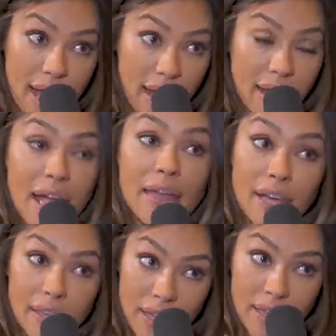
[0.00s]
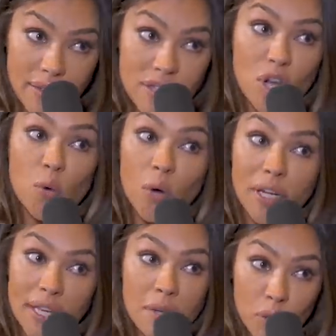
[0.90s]
say that kids who are
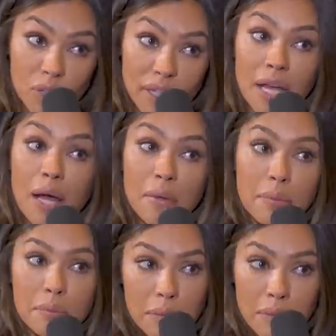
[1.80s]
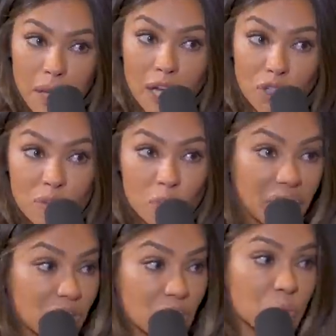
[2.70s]
getting bullied, blah, blah, blah, blah, blah, do this
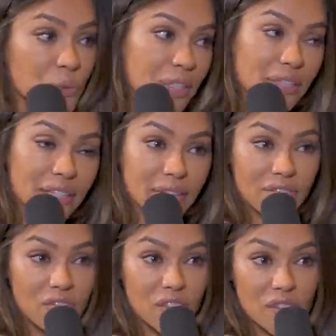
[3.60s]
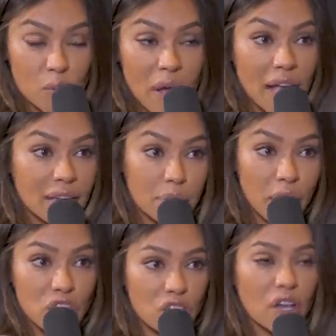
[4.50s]
well in school and they feel this way and
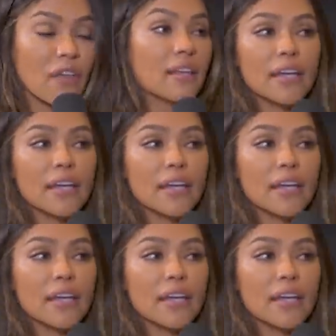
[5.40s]
depression and all that.